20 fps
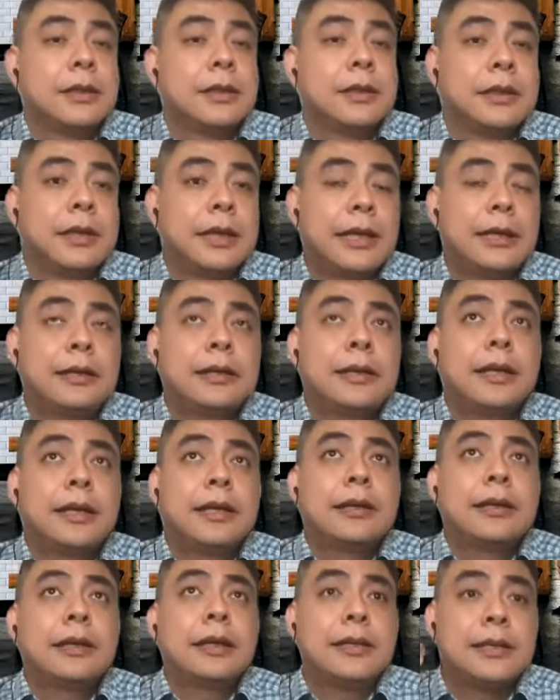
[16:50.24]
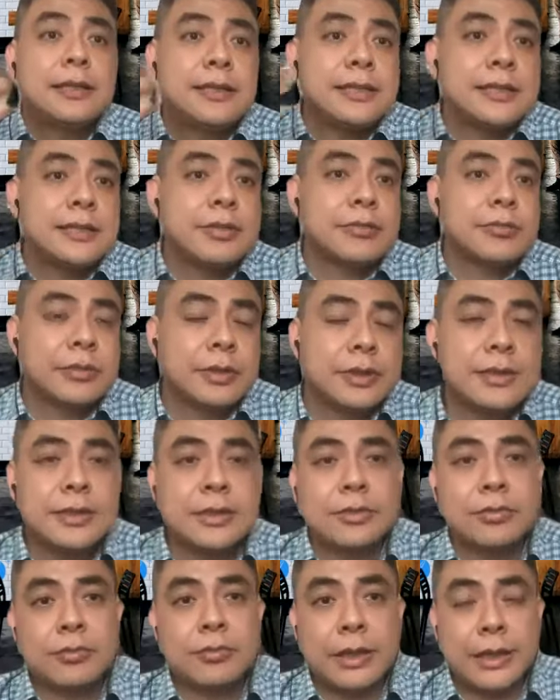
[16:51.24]
And this is
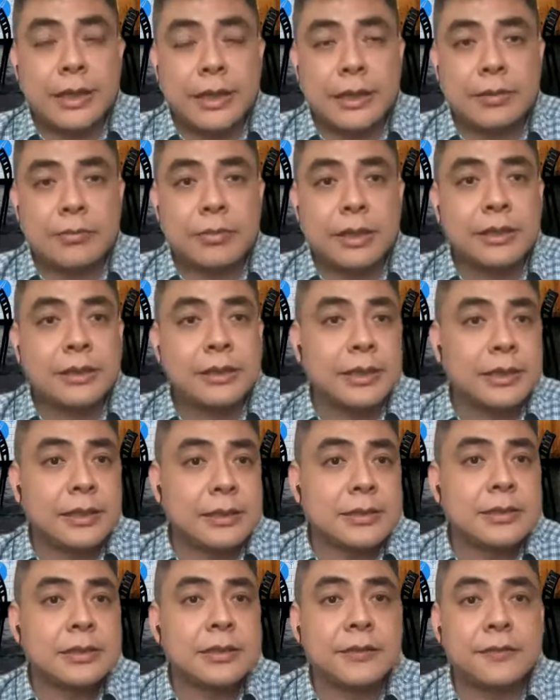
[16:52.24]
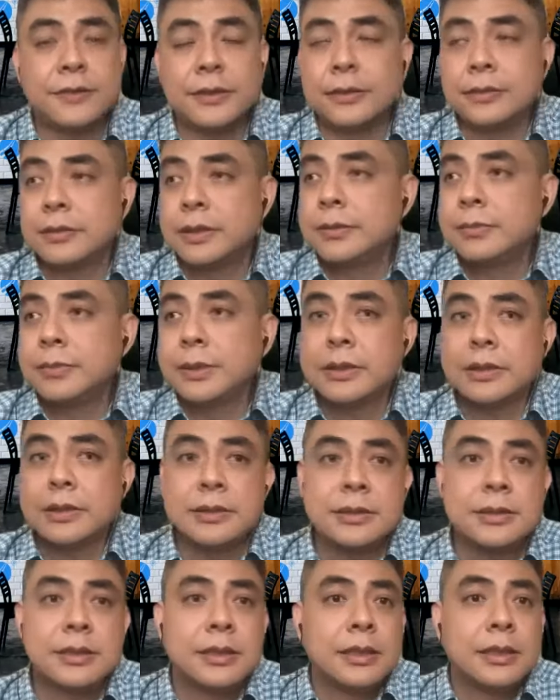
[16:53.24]
where my take is different, right?
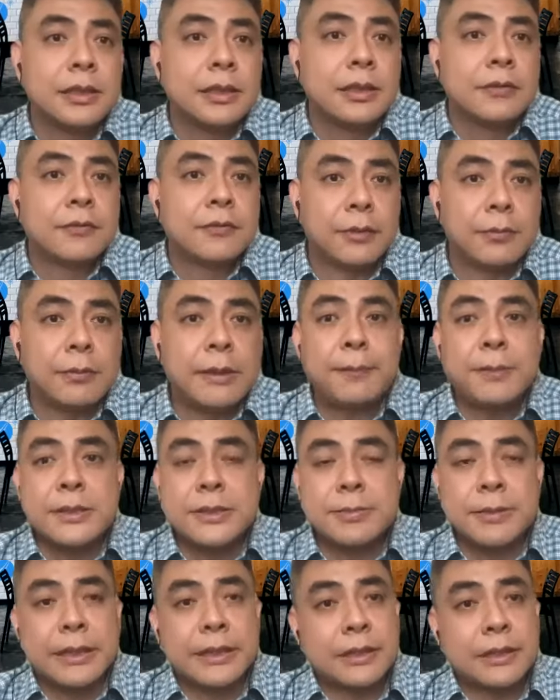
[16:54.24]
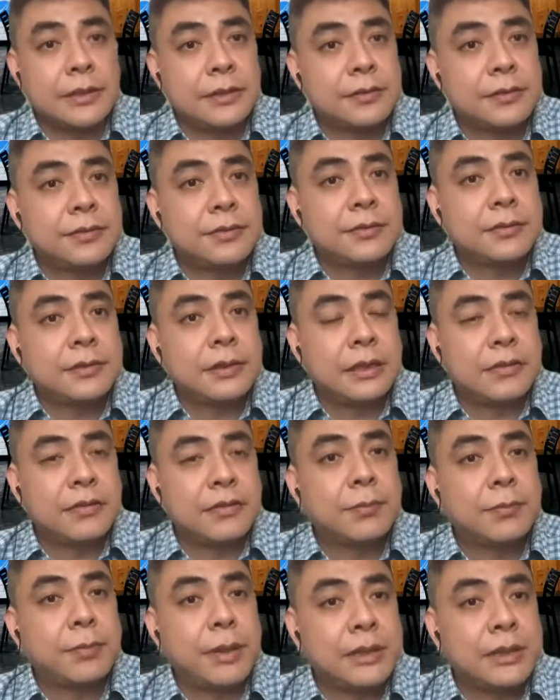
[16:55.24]
Because from my perspective, if
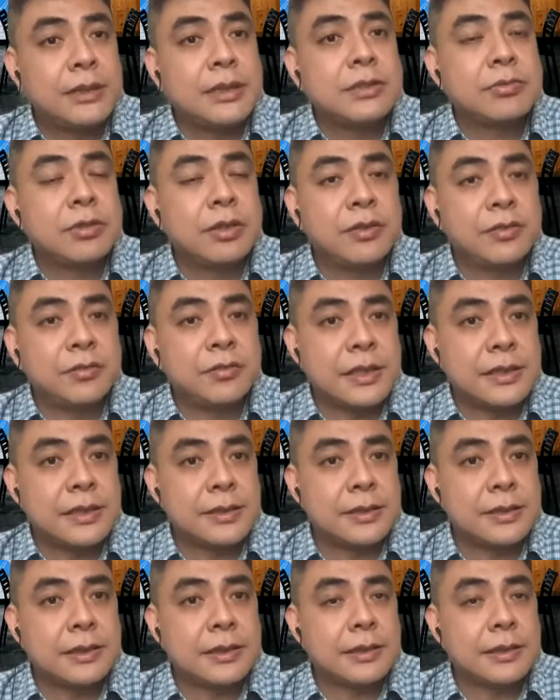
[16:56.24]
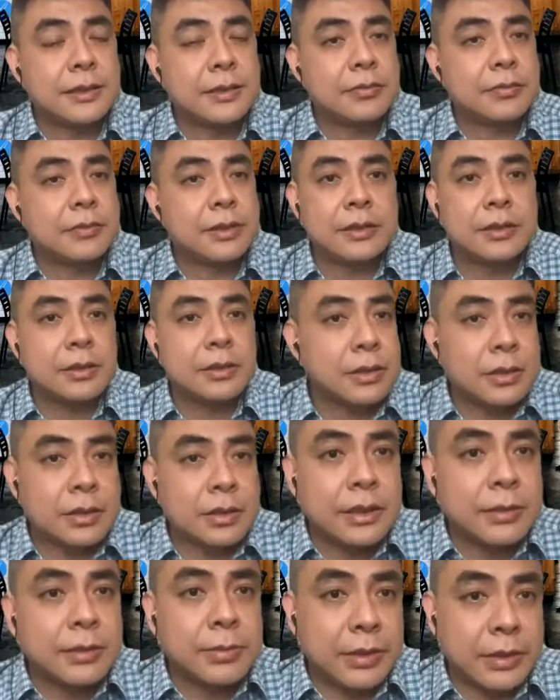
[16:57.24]
the partner is worth investing, we are not
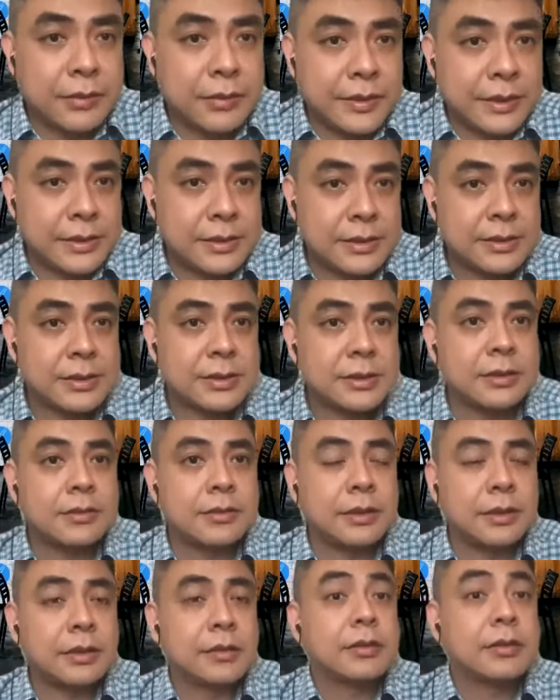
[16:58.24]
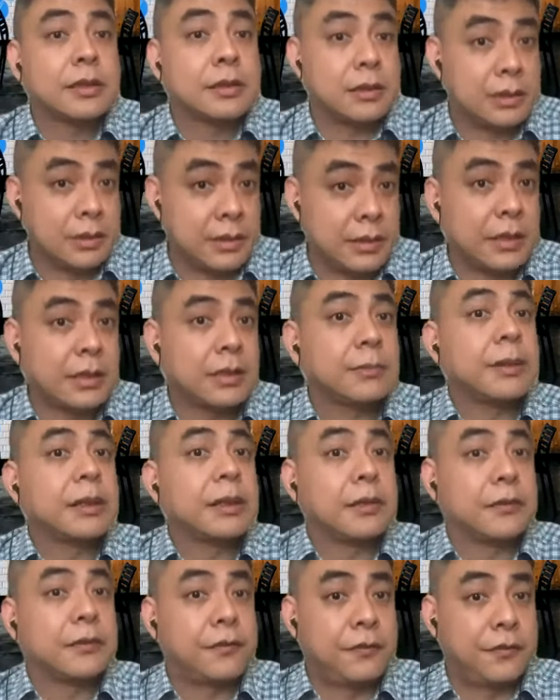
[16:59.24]
talking about events, right? We're talking
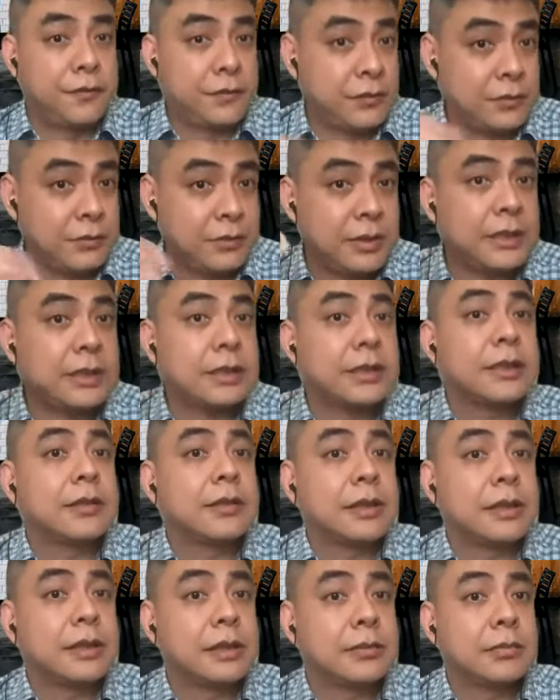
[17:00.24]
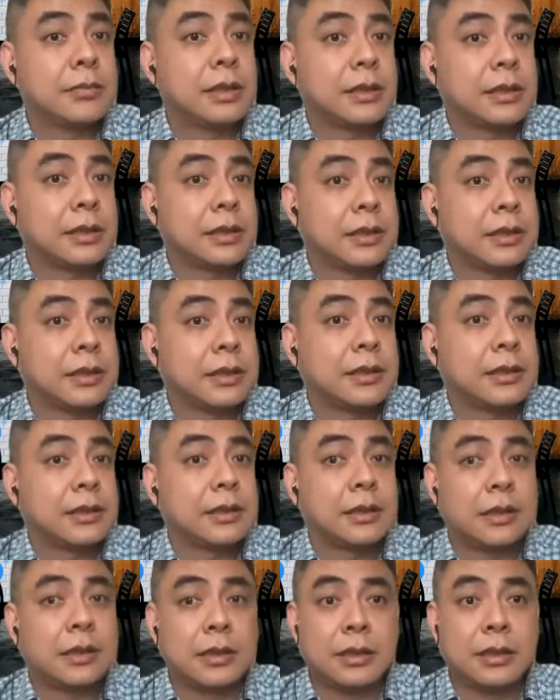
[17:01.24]
about the full integrated marketing
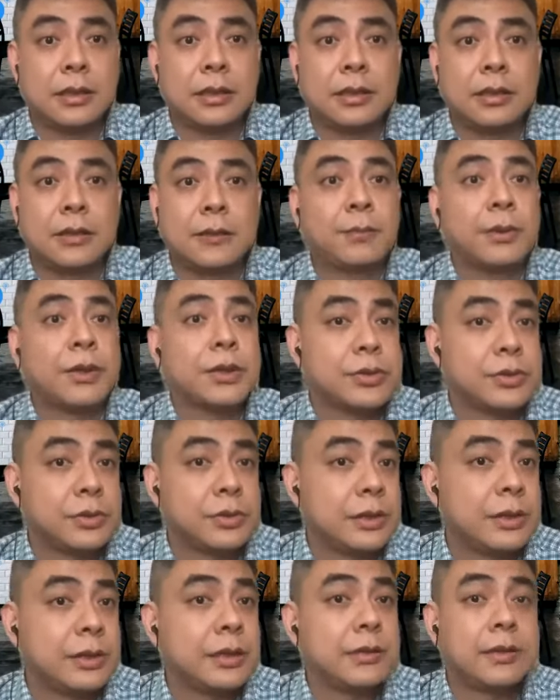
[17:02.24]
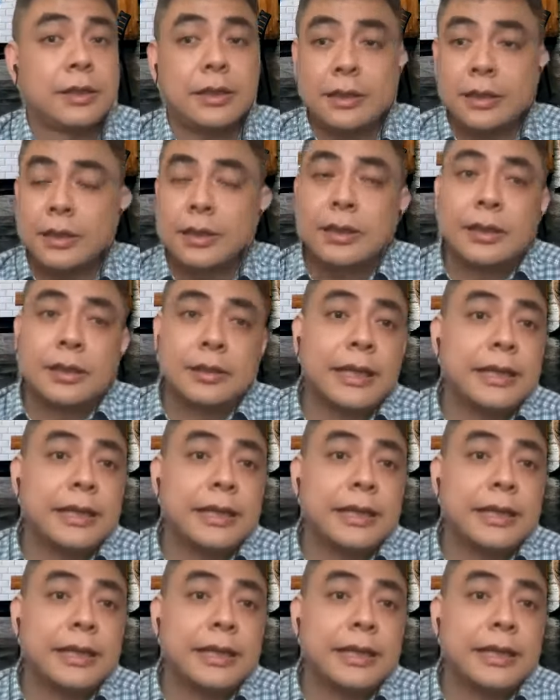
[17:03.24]
opportunity, right? That